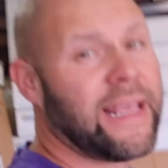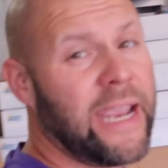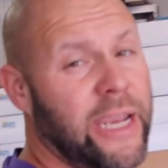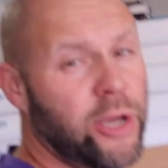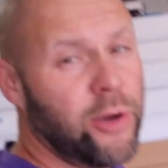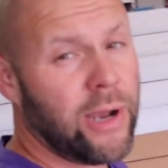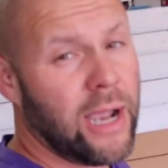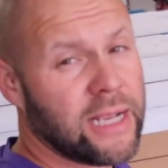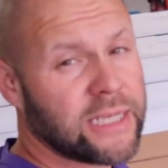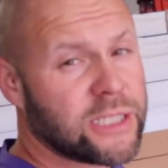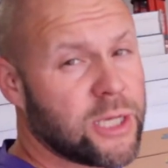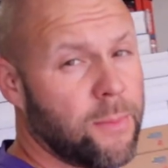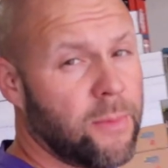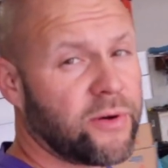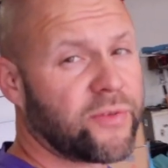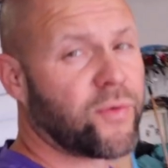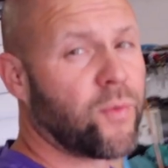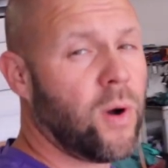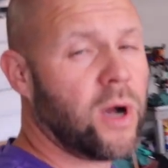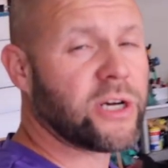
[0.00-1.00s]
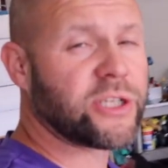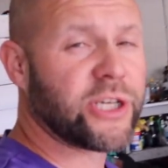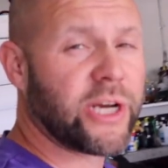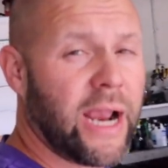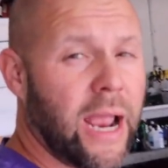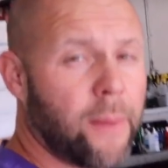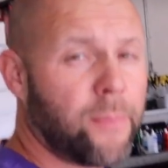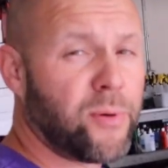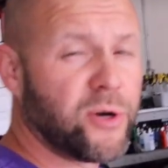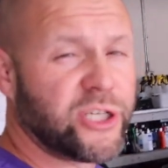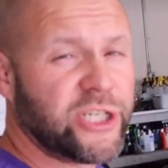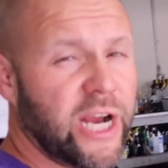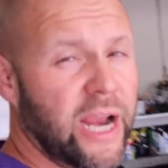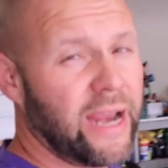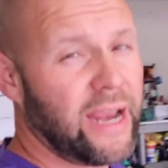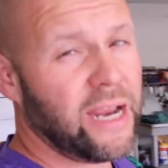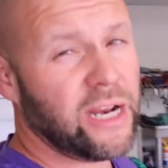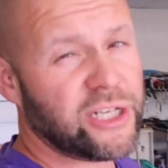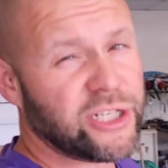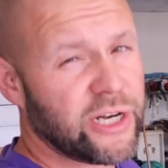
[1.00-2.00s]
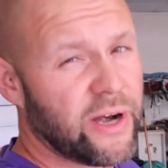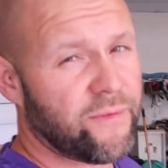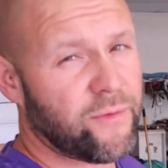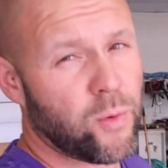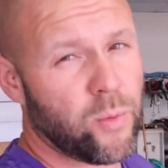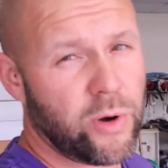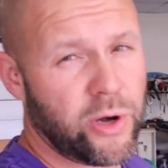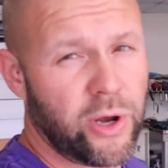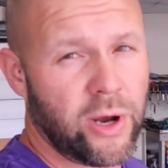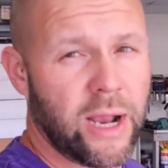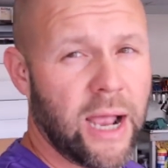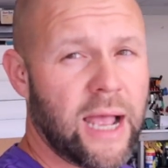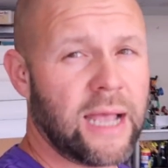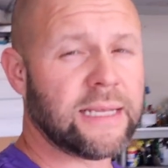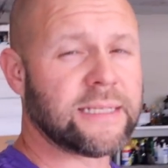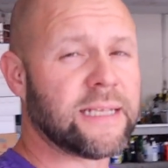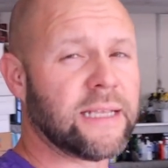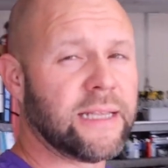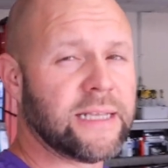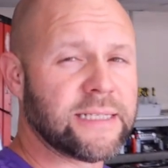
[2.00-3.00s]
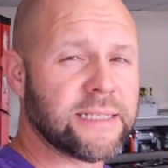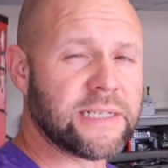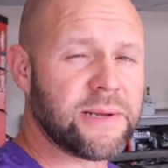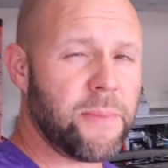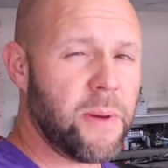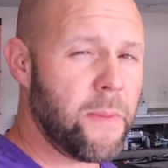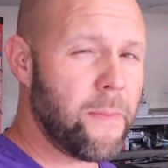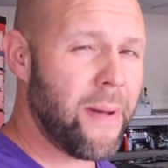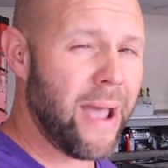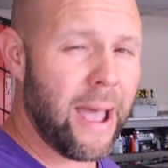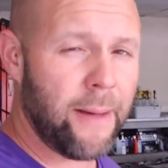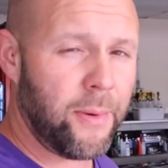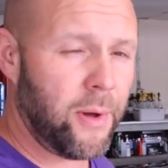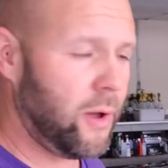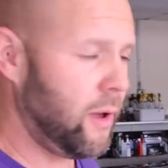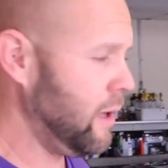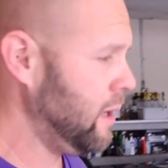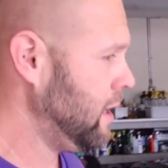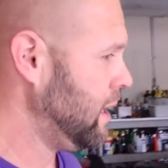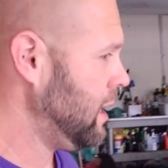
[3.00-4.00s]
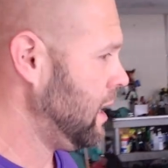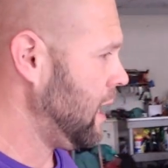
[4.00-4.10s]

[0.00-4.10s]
thank you guys so much for watching. I appreciate each and every one of you guys that listen to me babble.